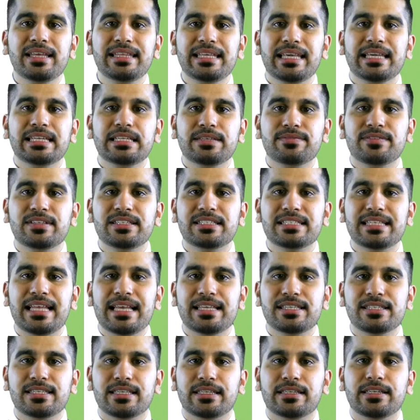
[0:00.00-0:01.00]
By the end of this
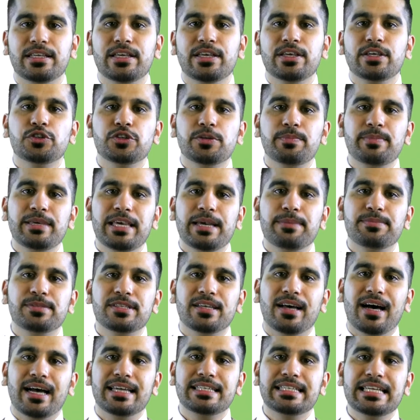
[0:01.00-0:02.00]
lesson, you should be able
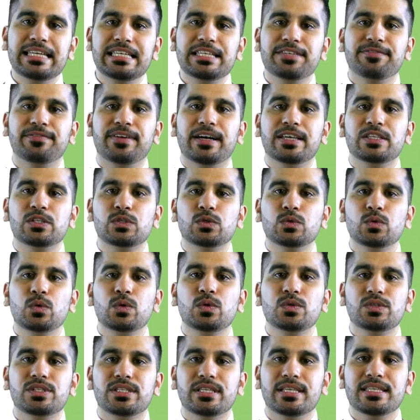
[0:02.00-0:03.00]
to identify
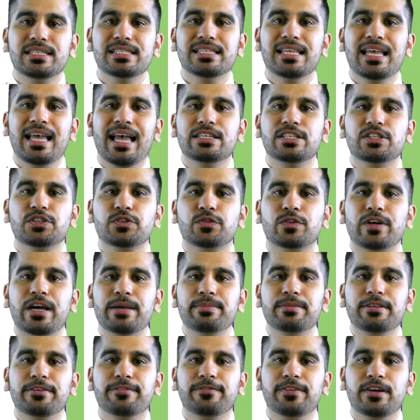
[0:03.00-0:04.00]
sources and
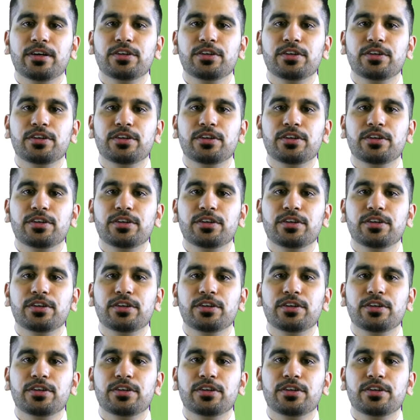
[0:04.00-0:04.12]
describe the